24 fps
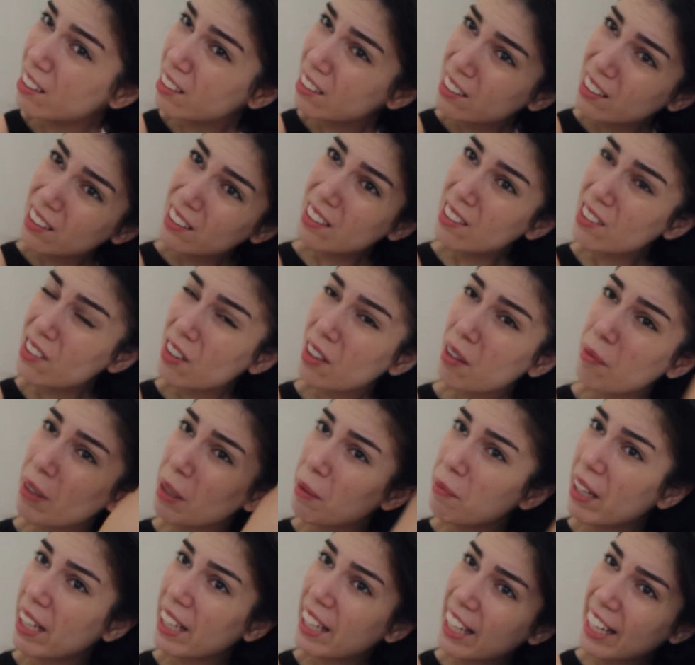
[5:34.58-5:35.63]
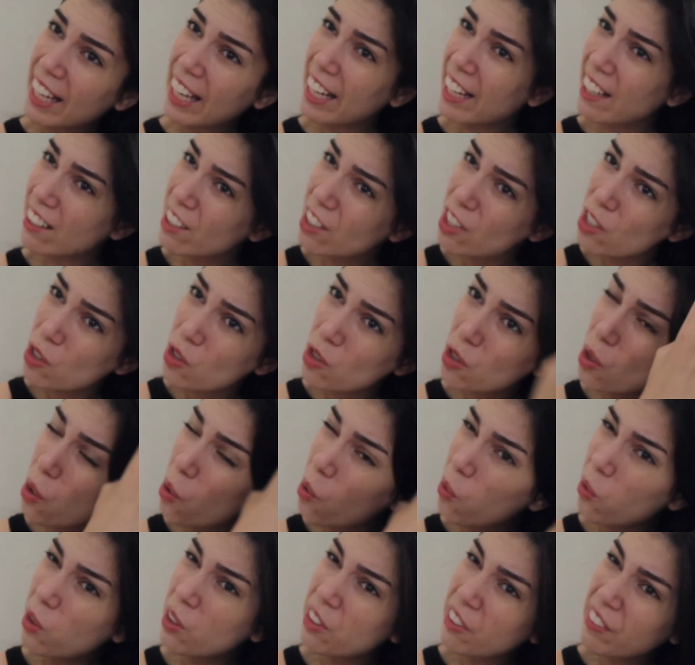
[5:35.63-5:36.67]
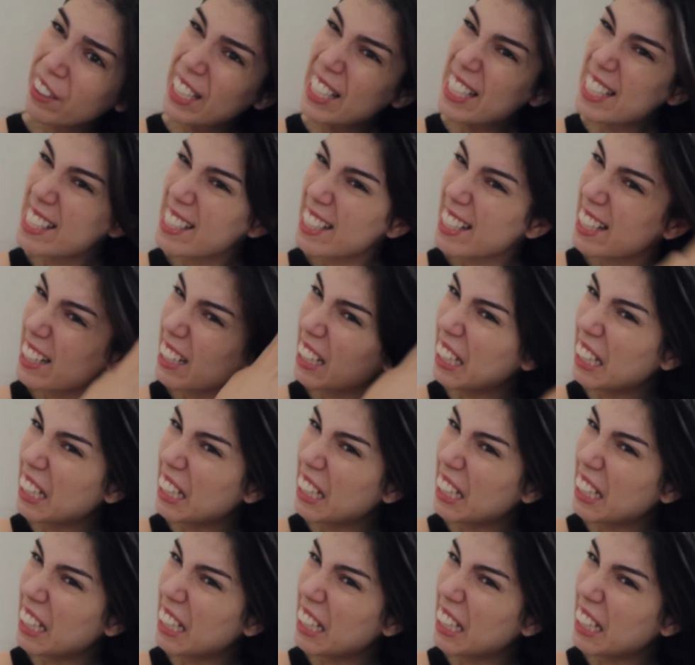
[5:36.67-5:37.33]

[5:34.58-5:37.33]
This is gonna make my hair so greasy.